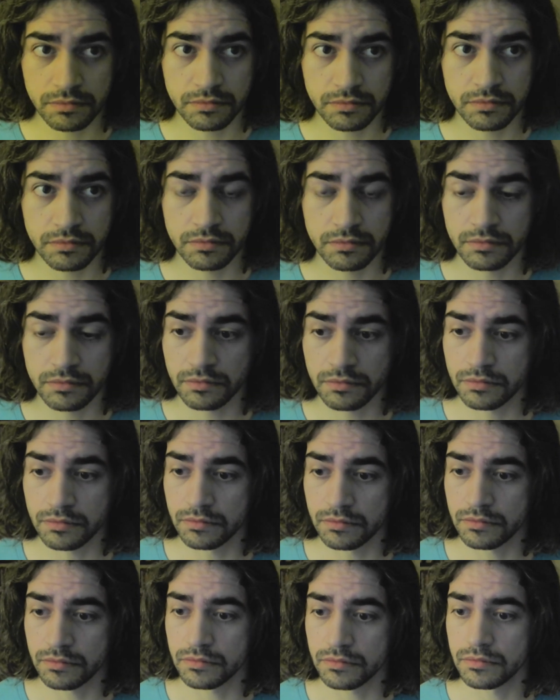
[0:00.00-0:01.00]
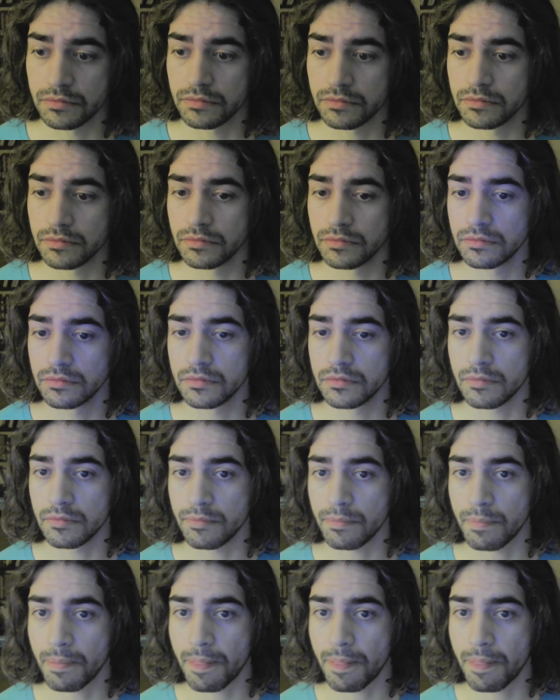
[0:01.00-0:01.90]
[no speech]